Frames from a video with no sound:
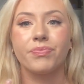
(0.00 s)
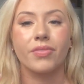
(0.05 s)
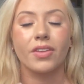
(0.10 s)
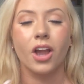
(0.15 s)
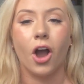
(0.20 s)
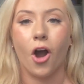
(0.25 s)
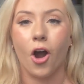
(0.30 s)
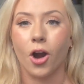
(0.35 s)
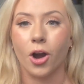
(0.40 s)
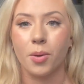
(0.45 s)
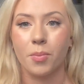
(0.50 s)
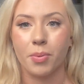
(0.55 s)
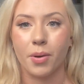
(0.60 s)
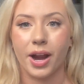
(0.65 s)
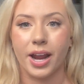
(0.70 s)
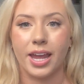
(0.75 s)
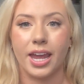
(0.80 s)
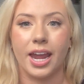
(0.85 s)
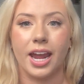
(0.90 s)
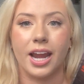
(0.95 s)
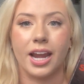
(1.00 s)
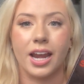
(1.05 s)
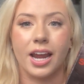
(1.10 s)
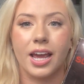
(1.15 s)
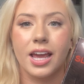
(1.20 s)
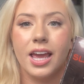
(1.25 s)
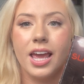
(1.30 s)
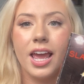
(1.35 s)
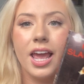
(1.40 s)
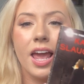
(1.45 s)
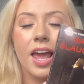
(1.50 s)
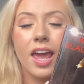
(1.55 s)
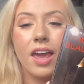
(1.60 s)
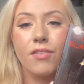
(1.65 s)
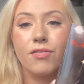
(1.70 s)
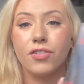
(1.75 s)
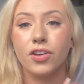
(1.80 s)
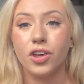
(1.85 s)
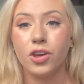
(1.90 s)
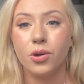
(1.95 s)
heartbreaking.
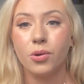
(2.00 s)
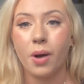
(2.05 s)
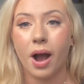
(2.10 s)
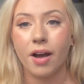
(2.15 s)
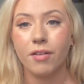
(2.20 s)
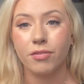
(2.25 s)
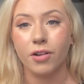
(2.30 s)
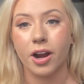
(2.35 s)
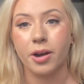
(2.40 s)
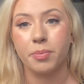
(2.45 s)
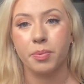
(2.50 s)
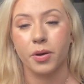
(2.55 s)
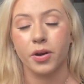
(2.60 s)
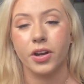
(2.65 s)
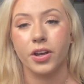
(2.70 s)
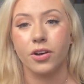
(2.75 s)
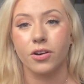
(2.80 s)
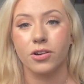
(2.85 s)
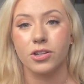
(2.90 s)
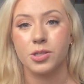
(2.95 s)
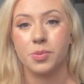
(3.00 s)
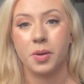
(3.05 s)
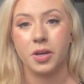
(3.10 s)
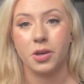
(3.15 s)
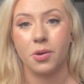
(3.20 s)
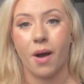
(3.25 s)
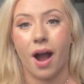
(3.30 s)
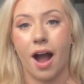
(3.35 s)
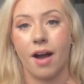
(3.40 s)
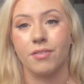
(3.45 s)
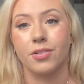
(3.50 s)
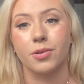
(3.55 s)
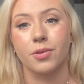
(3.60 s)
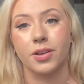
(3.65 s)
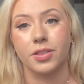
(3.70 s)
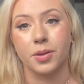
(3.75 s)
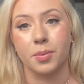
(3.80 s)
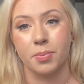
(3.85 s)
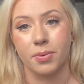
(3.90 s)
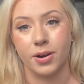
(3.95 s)
If you have read Pretty Girls but you haven't
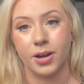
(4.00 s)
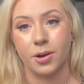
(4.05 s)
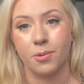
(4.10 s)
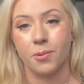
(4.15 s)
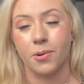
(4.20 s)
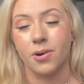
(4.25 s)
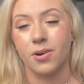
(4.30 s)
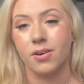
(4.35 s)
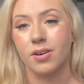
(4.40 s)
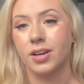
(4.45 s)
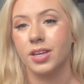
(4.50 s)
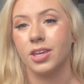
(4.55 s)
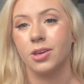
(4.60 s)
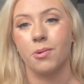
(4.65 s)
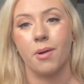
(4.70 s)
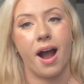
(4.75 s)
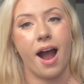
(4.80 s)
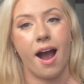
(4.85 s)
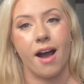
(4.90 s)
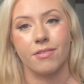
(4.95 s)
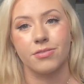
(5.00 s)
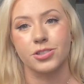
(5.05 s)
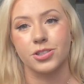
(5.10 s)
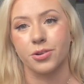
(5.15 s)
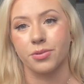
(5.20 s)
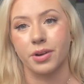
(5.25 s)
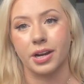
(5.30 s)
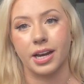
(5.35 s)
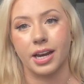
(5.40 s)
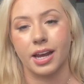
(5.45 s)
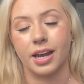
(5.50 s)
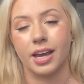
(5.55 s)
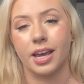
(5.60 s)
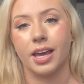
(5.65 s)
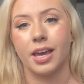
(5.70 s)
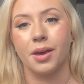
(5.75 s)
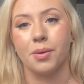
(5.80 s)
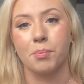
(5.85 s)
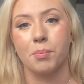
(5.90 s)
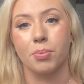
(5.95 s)
read the prequel, you have to read it.
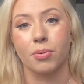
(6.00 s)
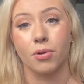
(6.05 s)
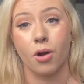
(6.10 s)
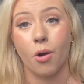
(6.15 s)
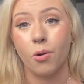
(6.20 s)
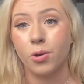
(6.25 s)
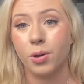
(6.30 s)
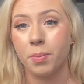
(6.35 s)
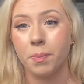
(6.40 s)
It broke